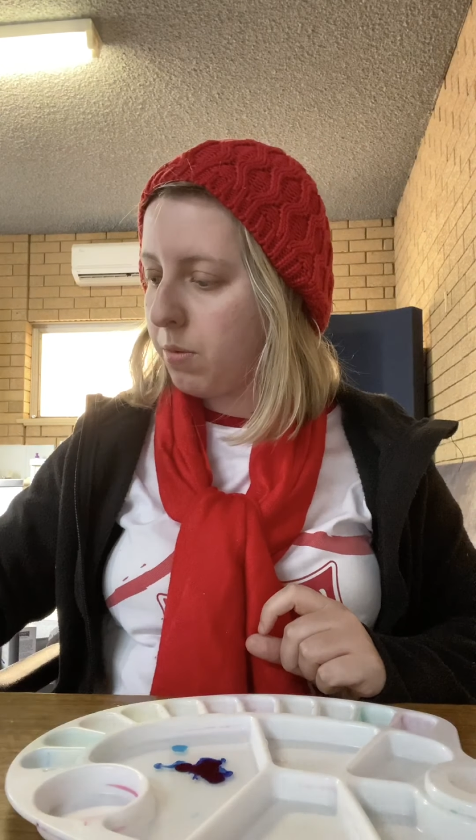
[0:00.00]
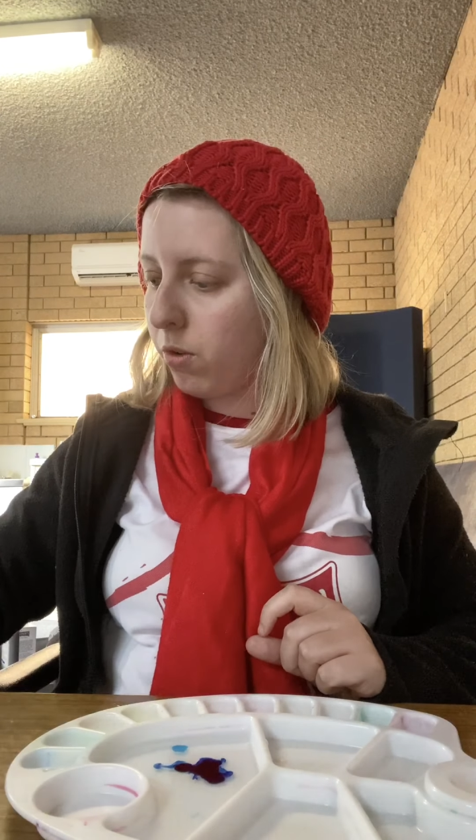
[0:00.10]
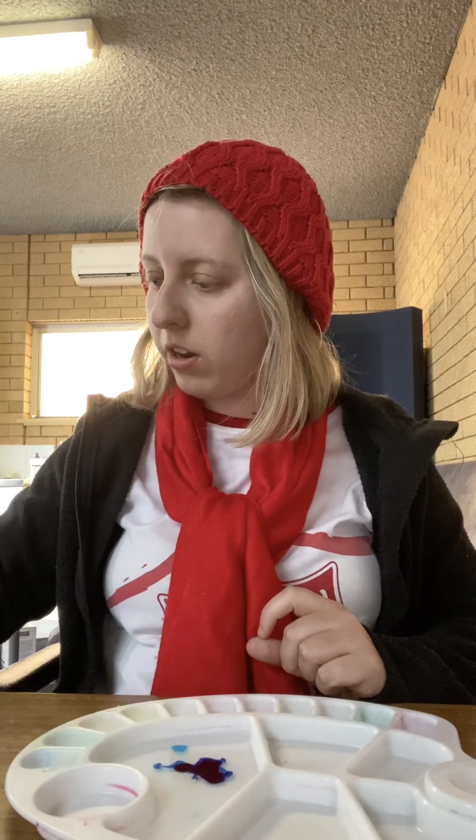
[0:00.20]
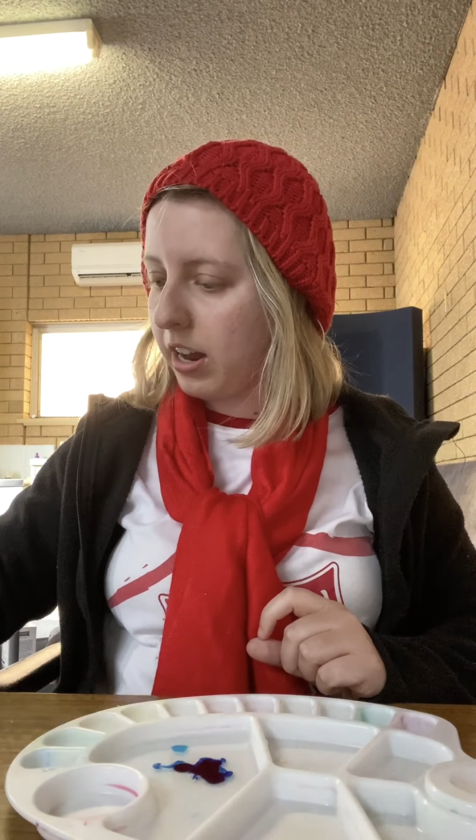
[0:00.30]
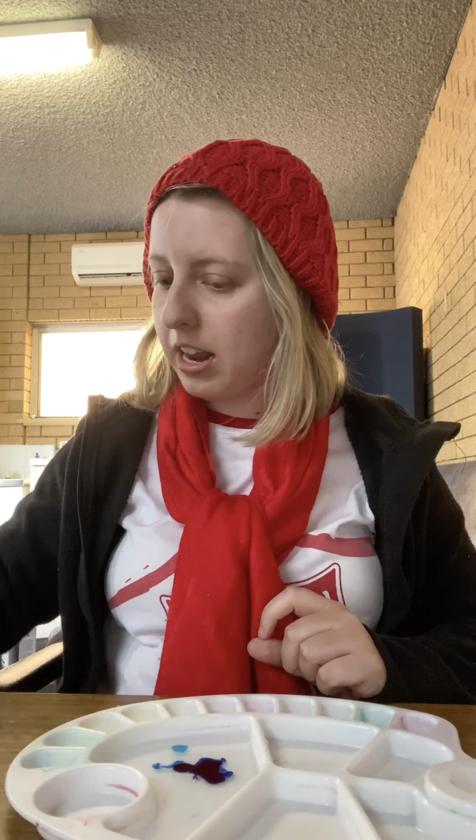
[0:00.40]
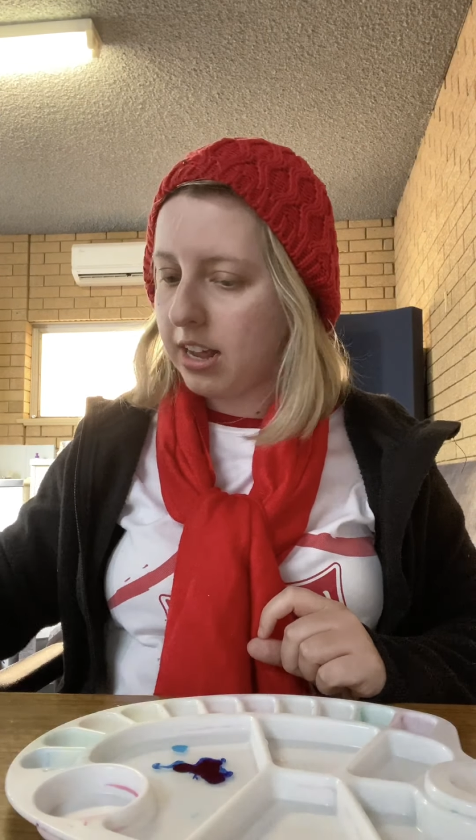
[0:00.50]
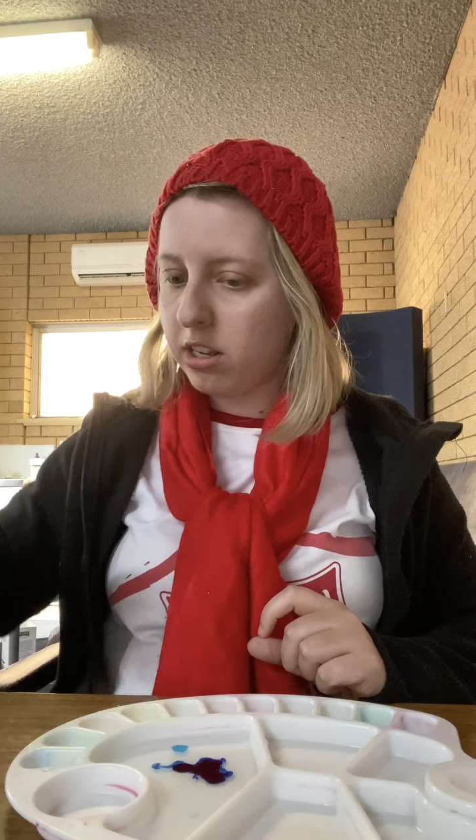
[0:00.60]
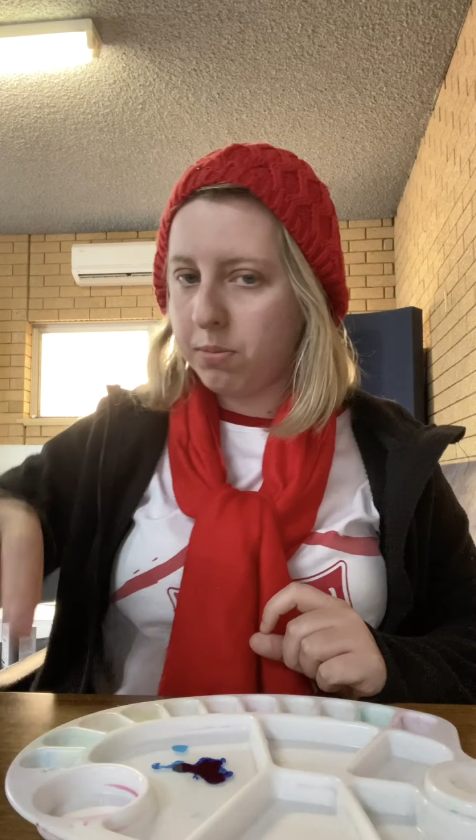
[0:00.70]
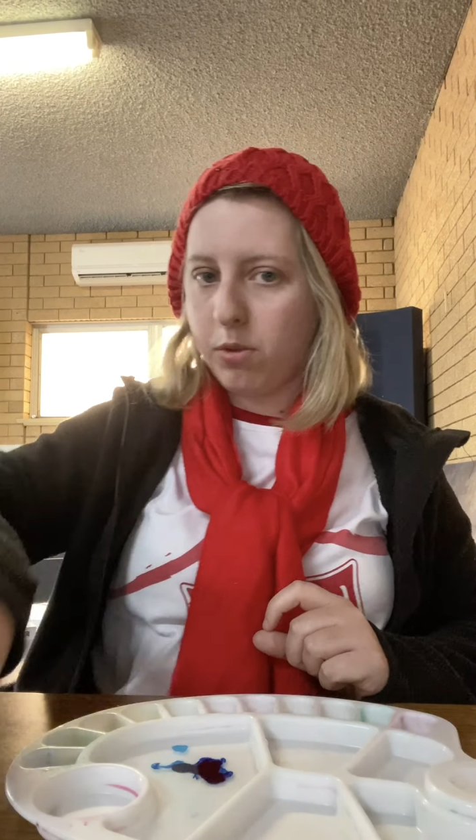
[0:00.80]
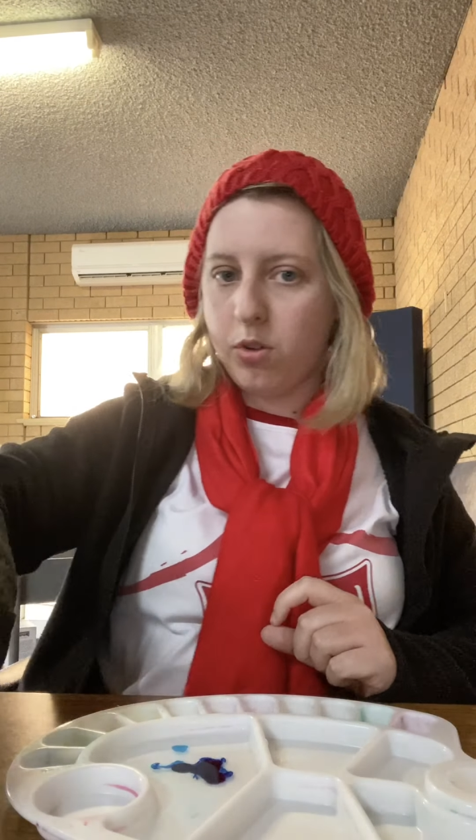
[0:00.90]
We're going to get our
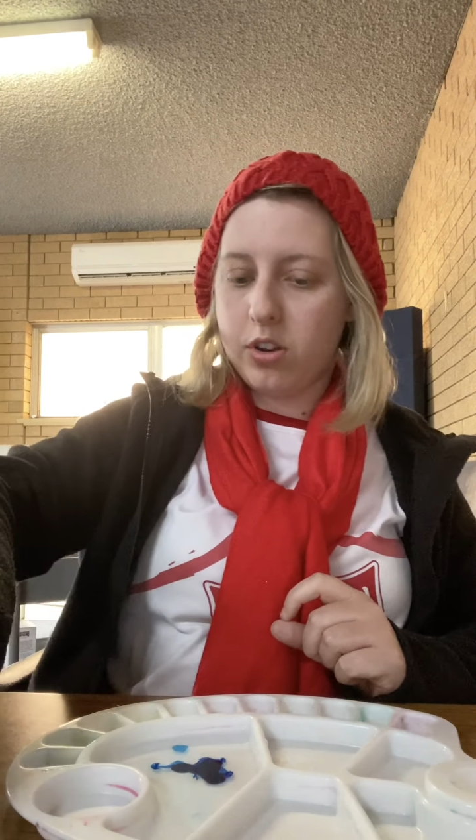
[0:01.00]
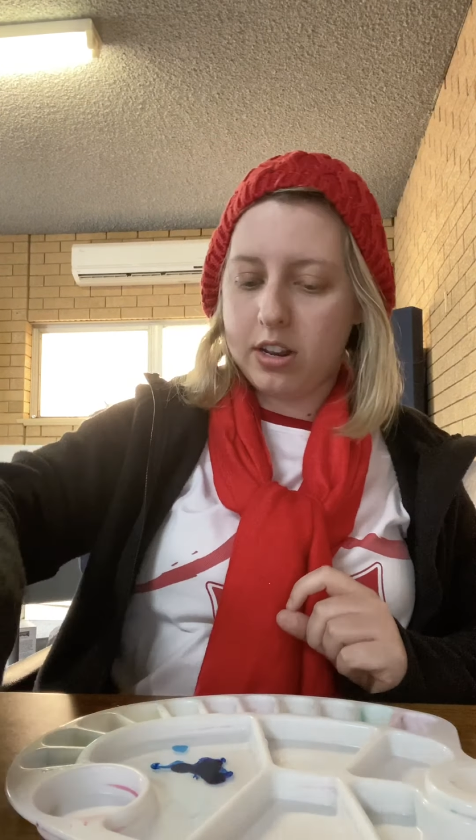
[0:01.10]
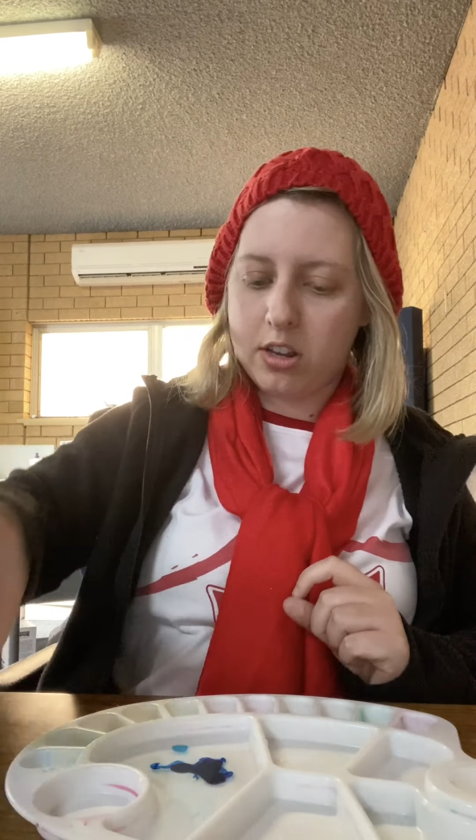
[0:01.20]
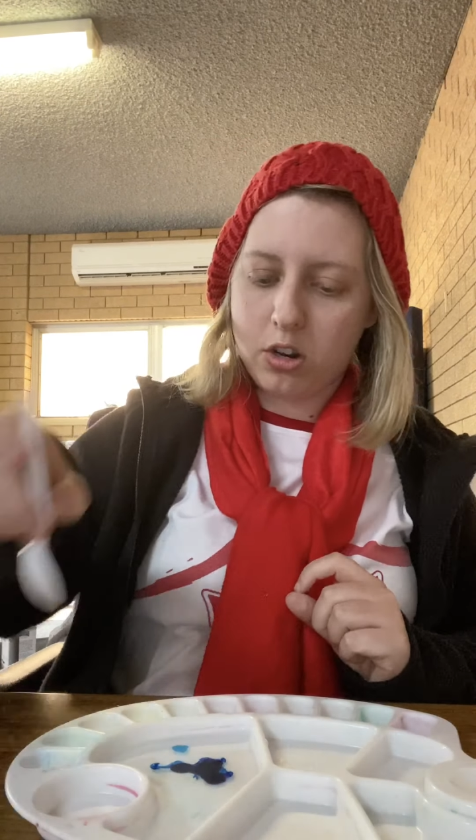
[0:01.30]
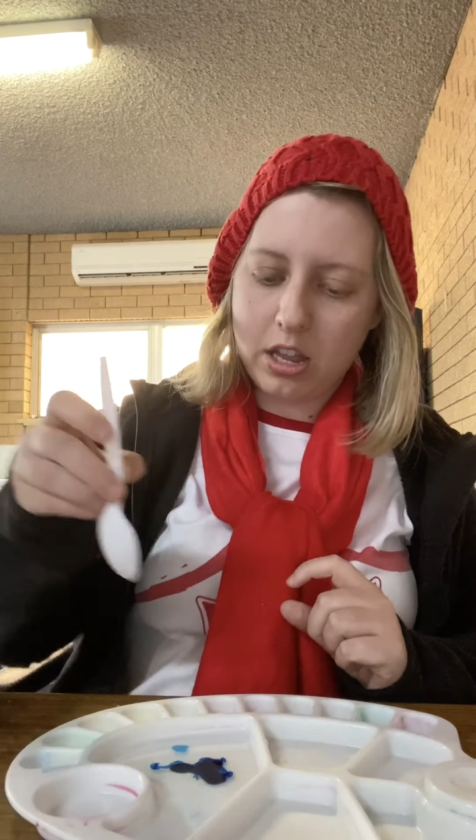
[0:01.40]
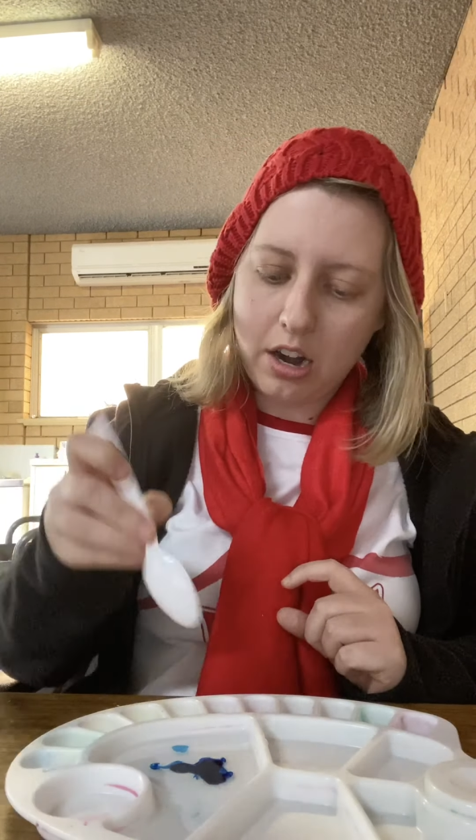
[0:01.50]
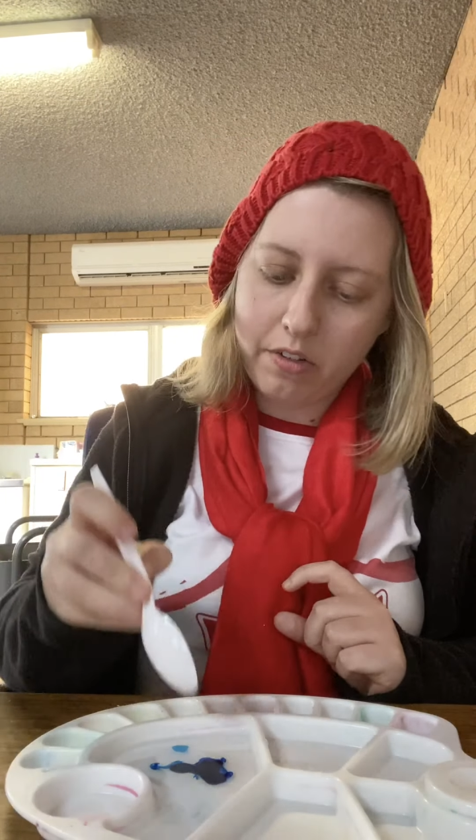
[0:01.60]
spoon and stir that